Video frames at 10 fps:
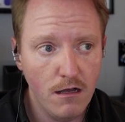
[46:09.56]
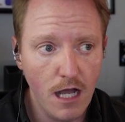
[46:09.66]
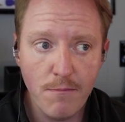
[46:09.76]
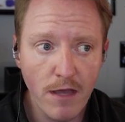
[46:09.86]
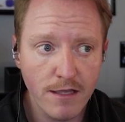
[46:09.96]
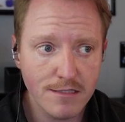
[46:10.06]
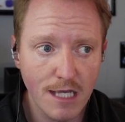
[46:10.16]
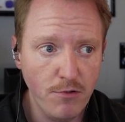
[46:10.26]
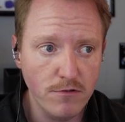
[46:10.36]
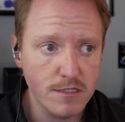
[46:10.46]
I'm not
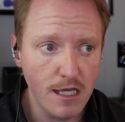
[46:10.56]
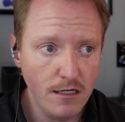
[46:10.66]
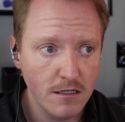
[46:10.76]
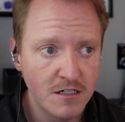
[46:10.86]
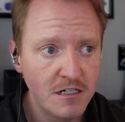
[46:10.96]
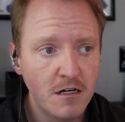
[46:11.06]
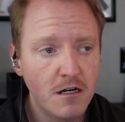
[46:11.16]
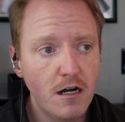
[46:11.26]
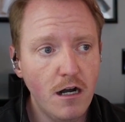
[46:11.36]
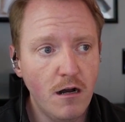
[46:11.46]
inside Putin's head,
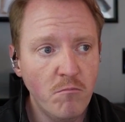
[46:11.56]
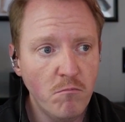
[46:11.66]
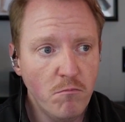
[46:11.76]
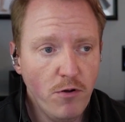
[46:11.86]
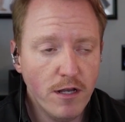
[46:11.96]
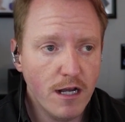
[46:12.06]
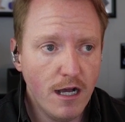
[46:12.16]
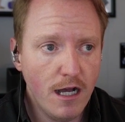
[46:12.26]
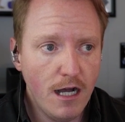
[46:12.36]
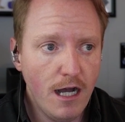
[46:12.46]
but
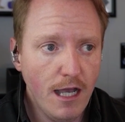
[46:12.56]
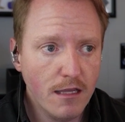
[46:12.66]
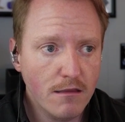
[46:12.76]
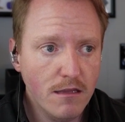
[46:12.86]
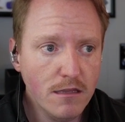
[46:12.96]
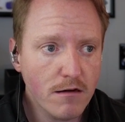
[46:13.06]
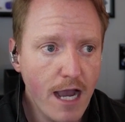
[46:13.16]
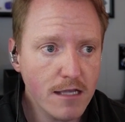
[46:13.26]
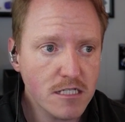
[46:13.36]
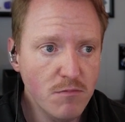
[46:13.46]
I think there
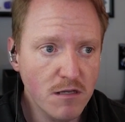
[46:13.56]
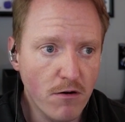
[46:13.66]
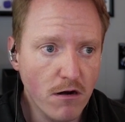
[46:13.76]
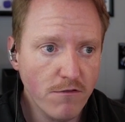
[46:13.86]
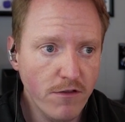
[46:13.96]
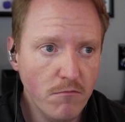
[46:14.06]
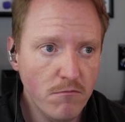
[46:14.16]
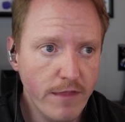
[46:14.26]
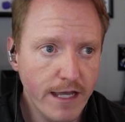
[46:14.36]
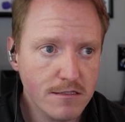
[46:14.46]
has to be a part of
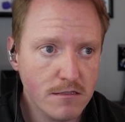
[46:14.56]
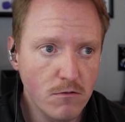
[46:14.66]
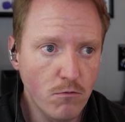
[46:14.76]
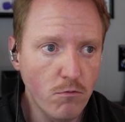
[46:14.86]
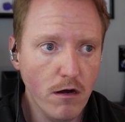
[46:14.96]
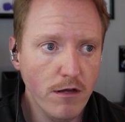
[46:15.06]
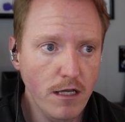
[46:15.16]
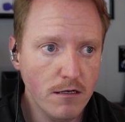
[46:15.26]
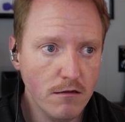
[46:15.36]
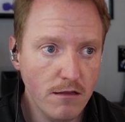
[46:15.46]
him that's
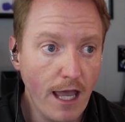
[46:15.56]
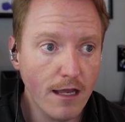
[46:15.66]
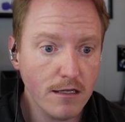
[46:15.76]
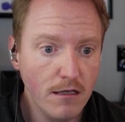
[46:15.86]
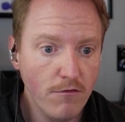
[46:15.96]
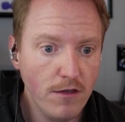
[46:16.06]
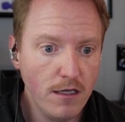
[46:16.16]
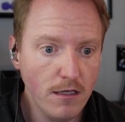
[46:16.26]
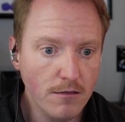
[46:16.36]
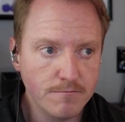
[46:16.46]
worried that if
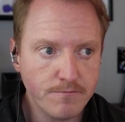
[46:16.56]
he